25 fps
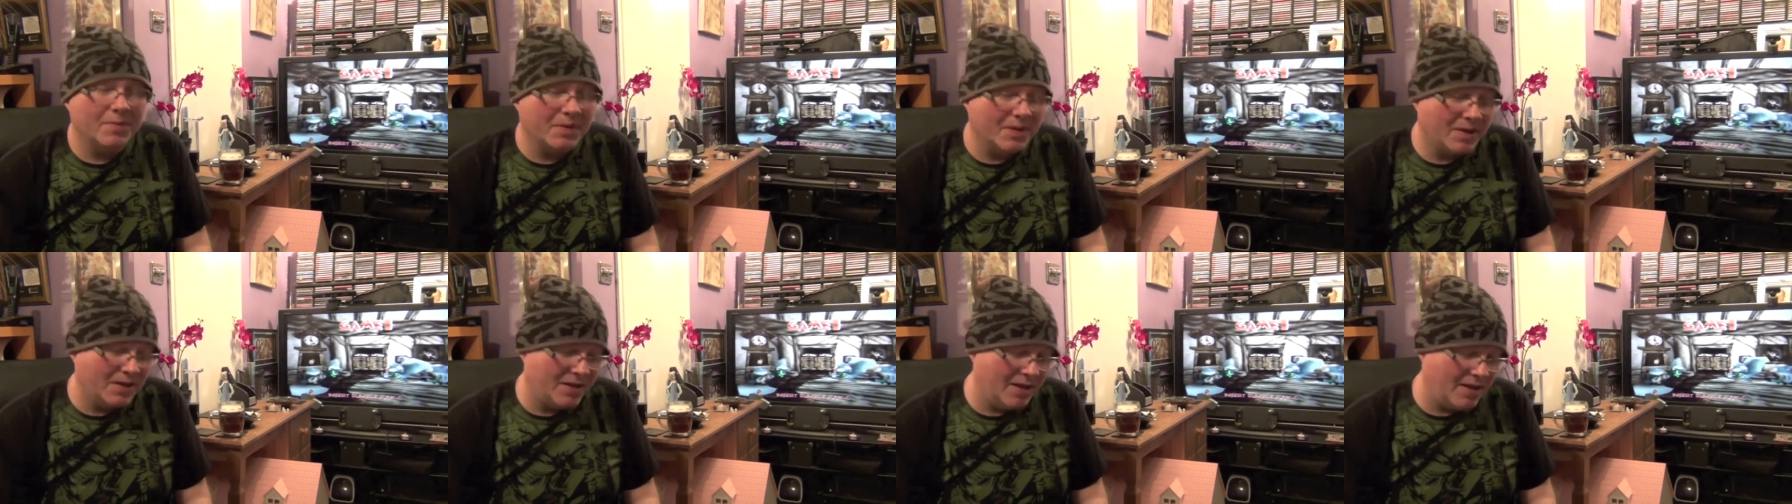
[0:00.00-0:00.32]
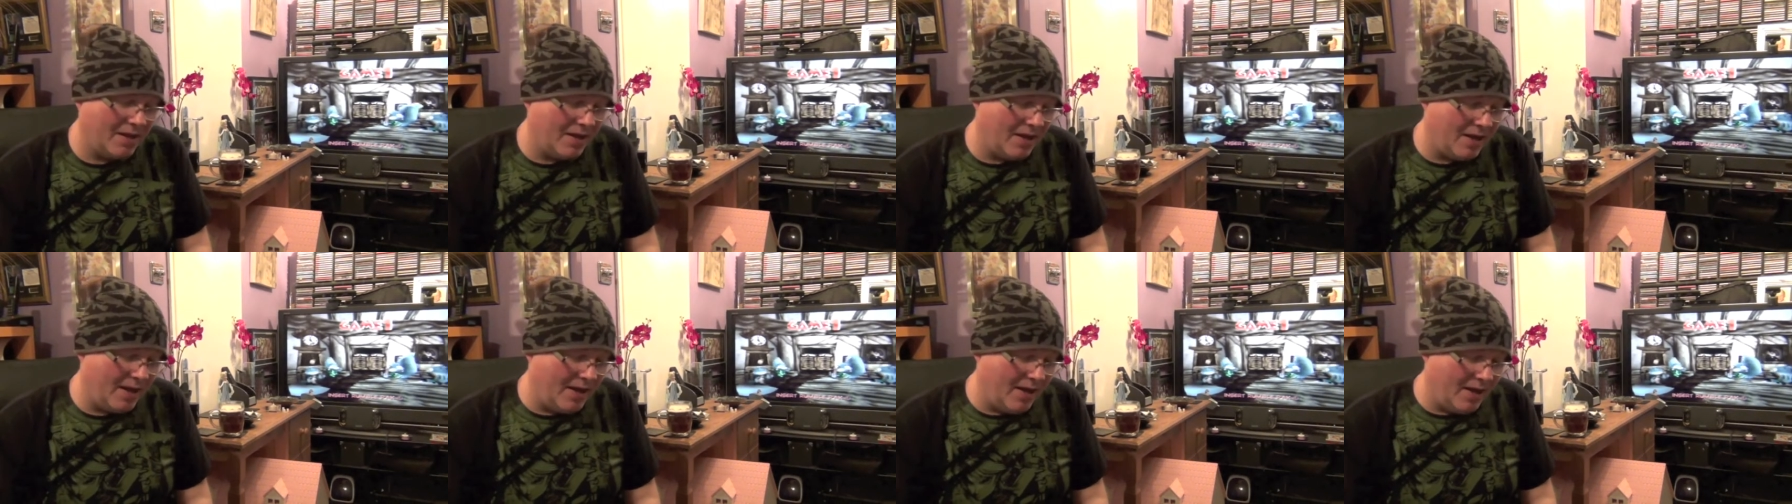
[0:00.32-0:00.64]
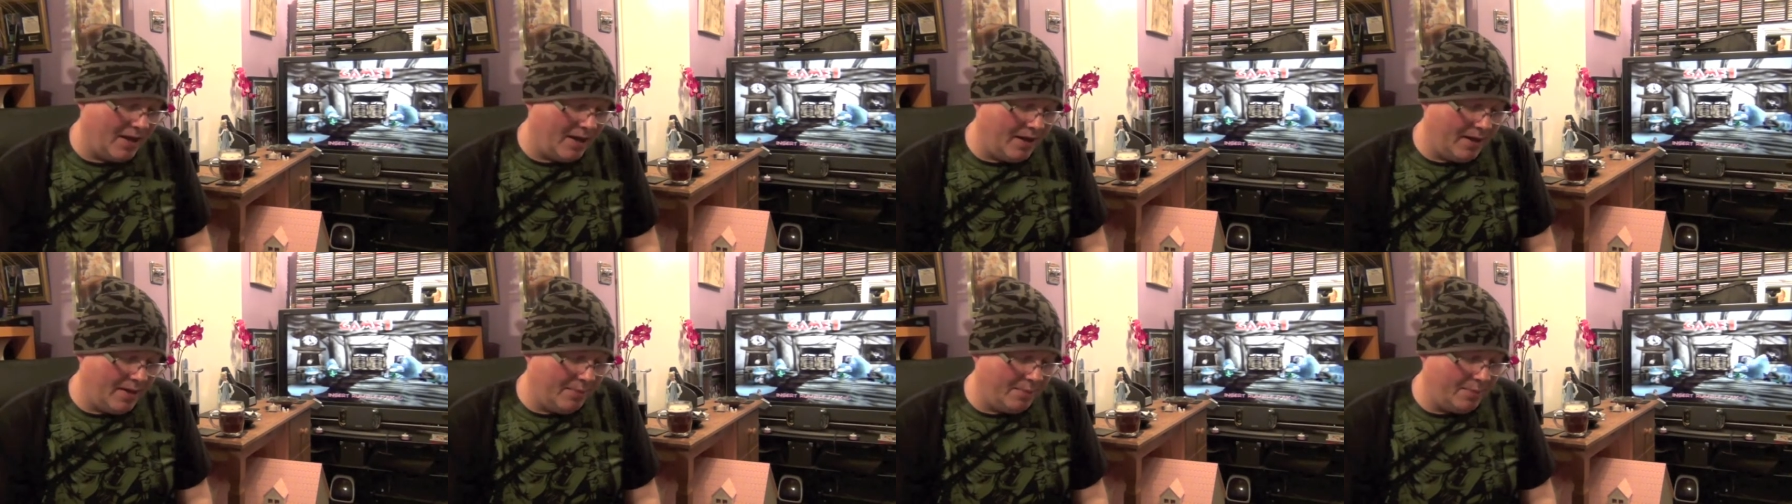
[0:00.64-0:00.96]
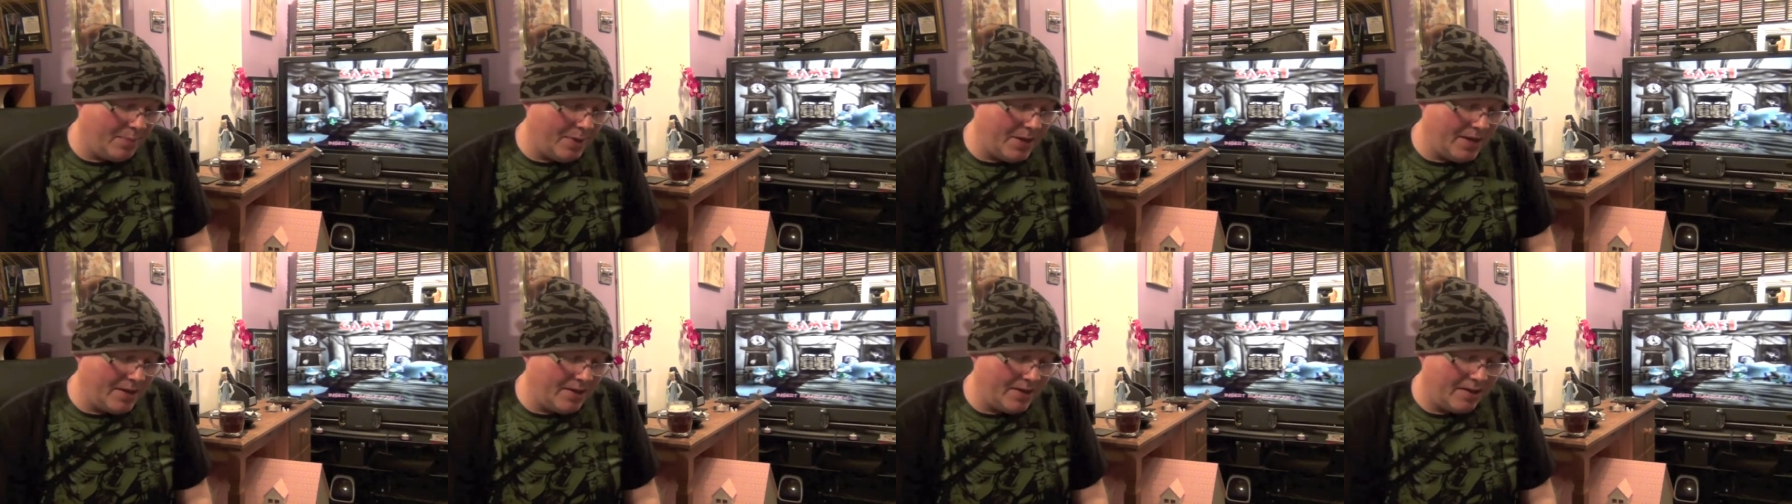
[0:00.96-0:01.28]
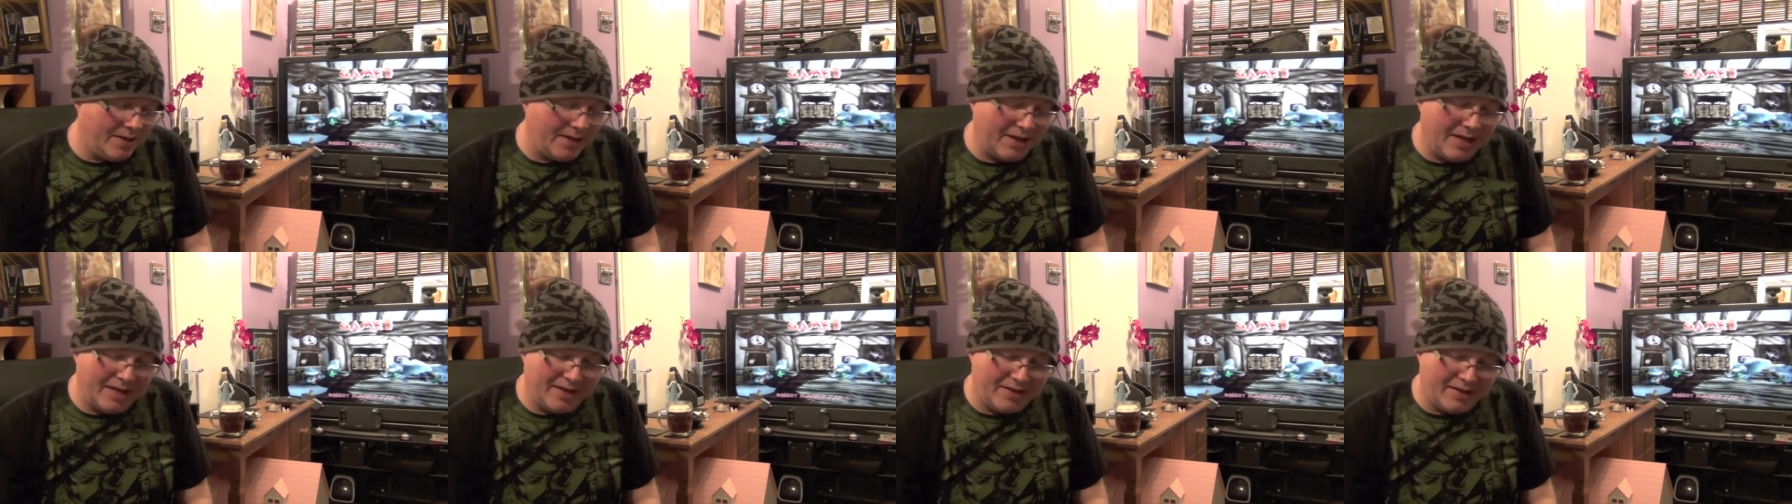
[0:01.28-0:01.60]
But being
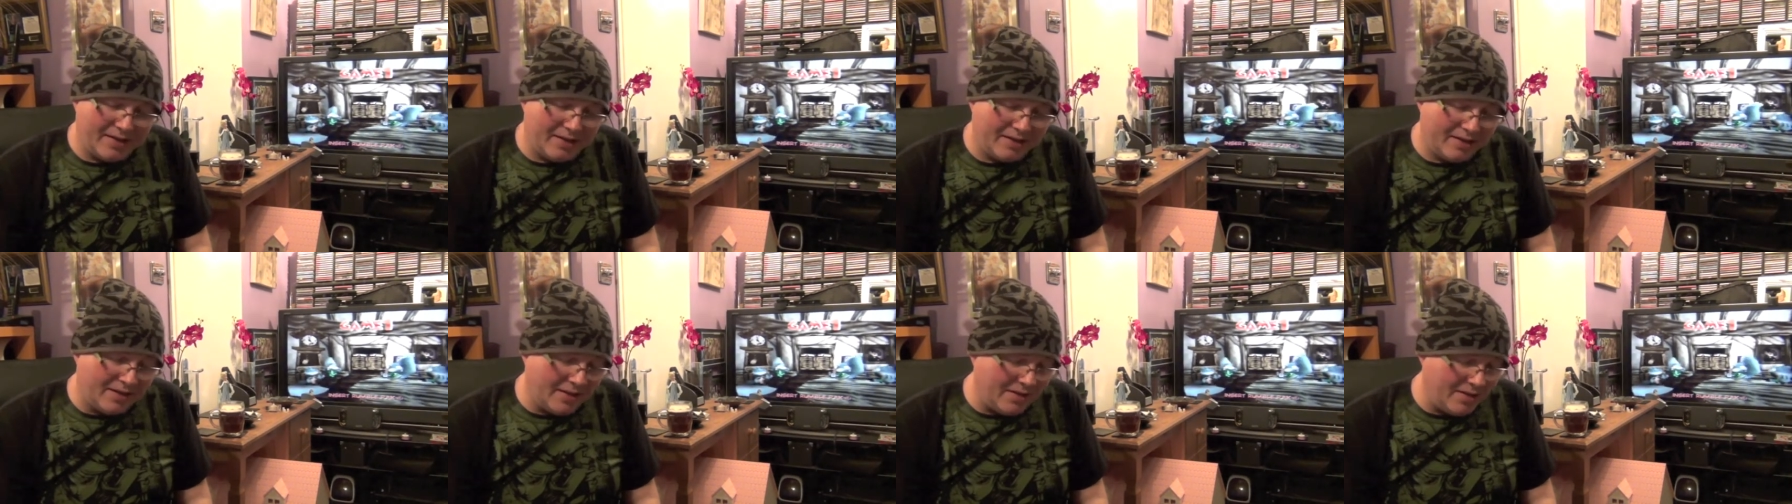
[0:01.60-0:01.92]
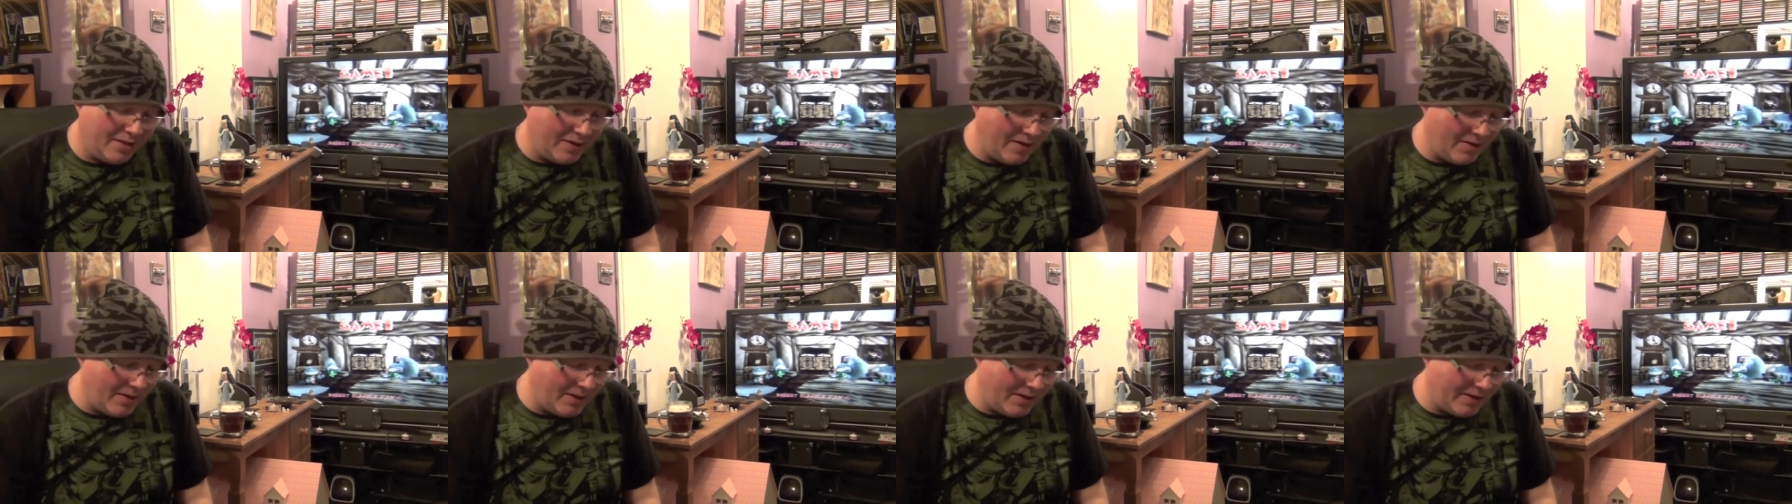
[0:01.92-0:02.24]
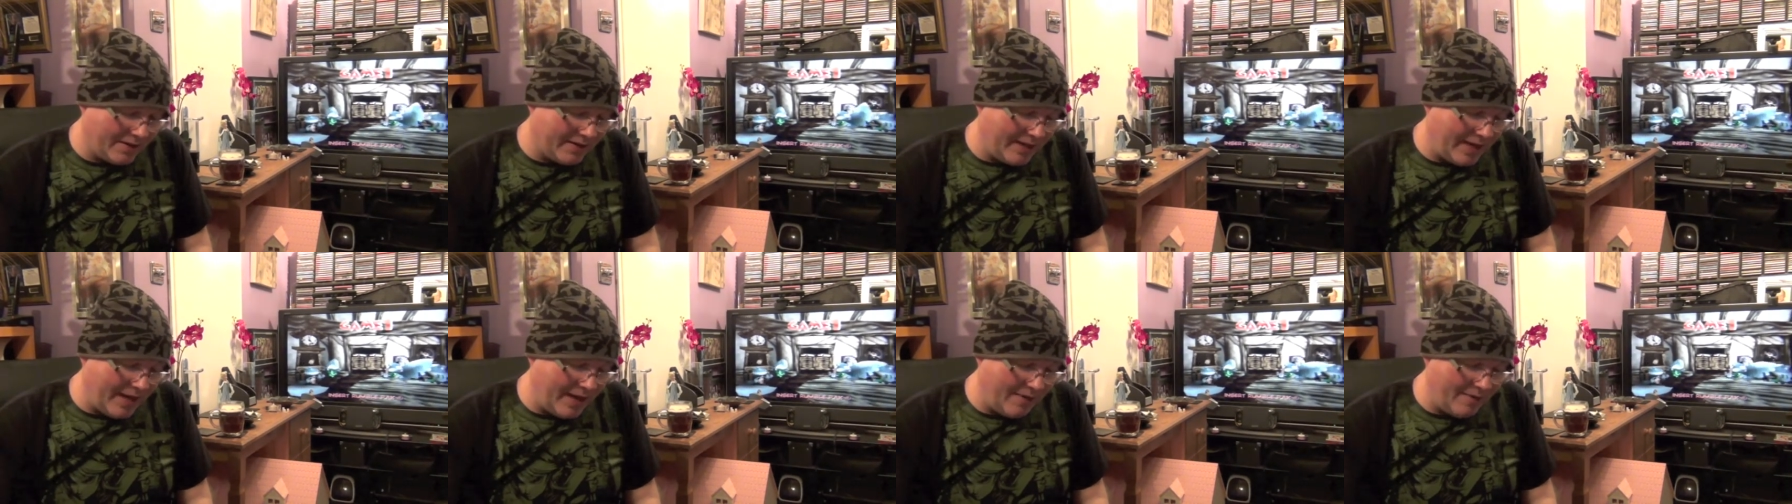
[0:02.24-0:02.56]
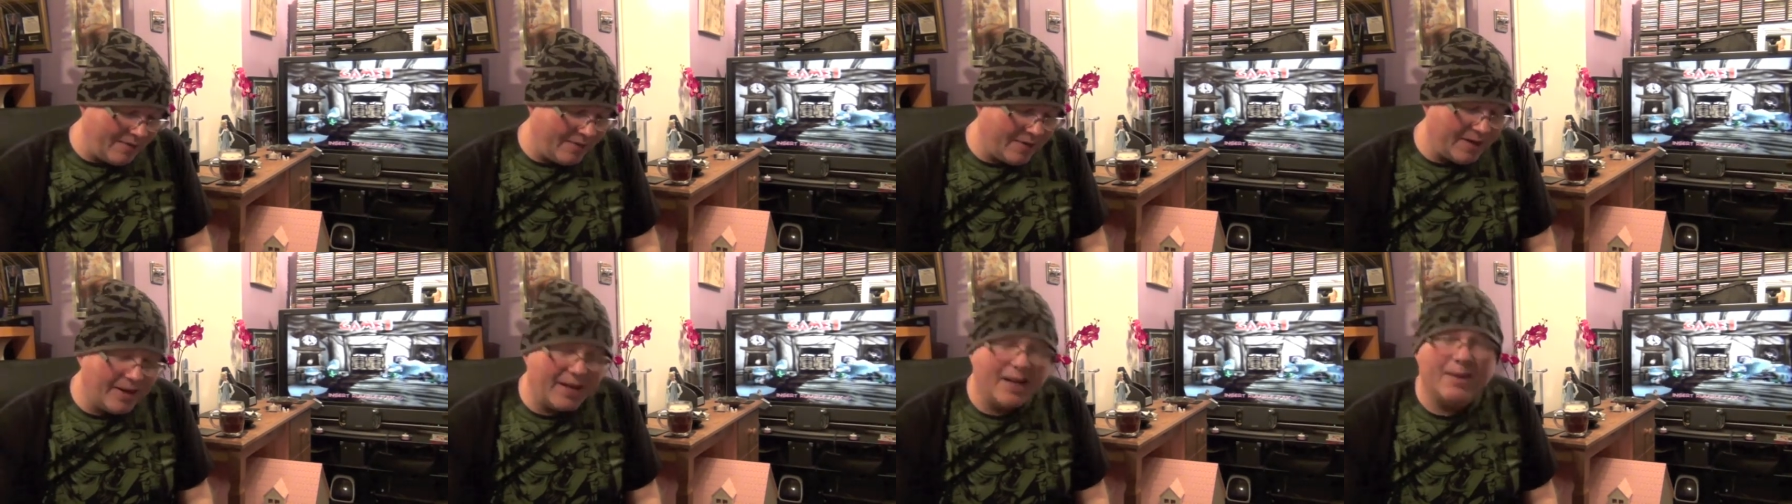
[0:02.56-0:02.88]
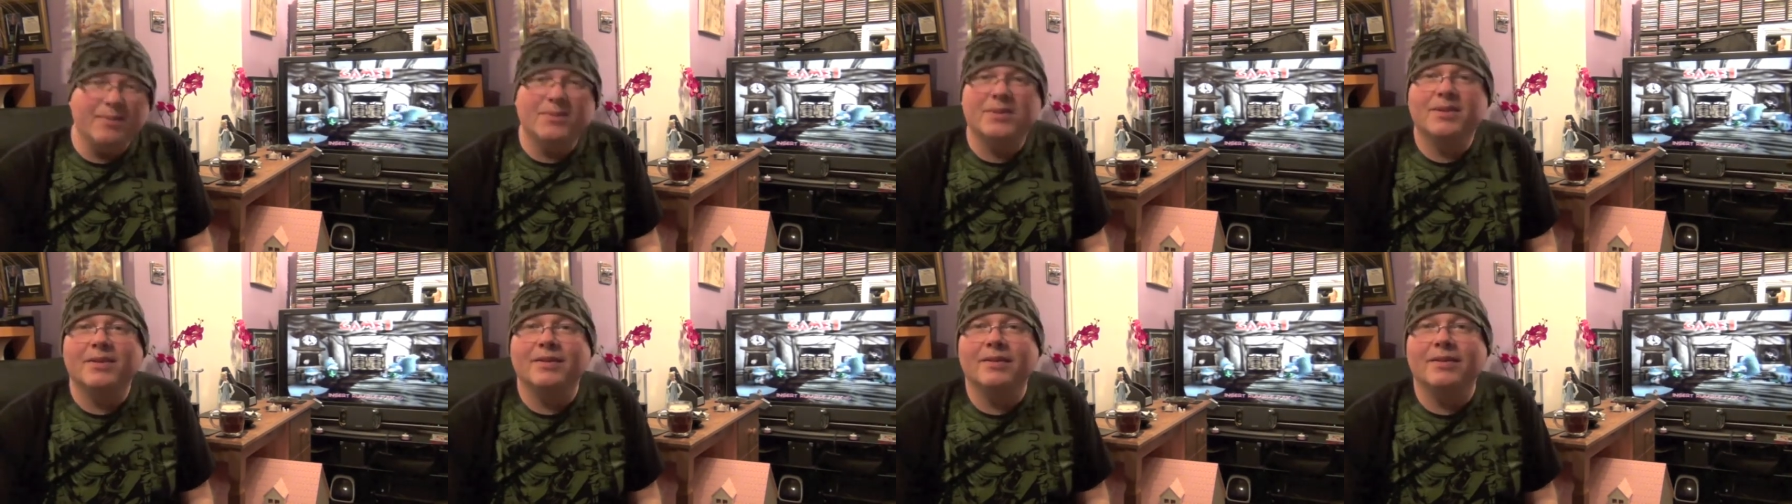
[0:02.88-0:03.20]
collectors, you know, I like to get everything that
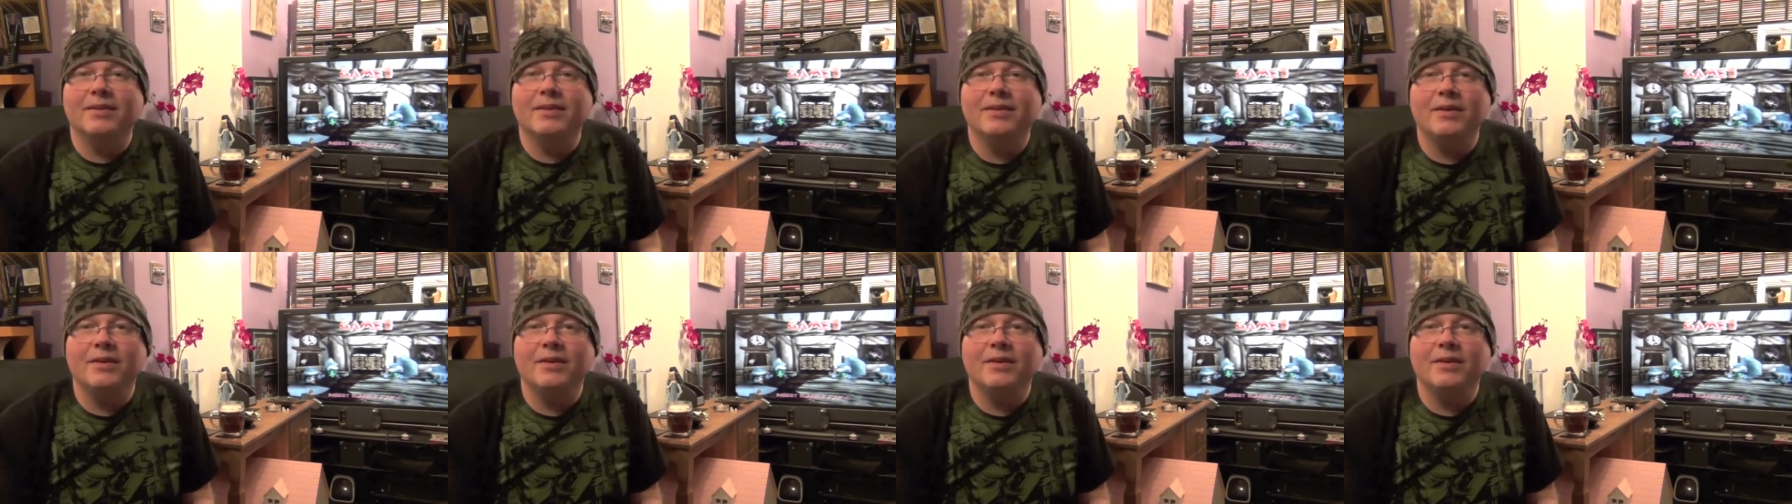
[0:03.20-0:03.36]
comes in,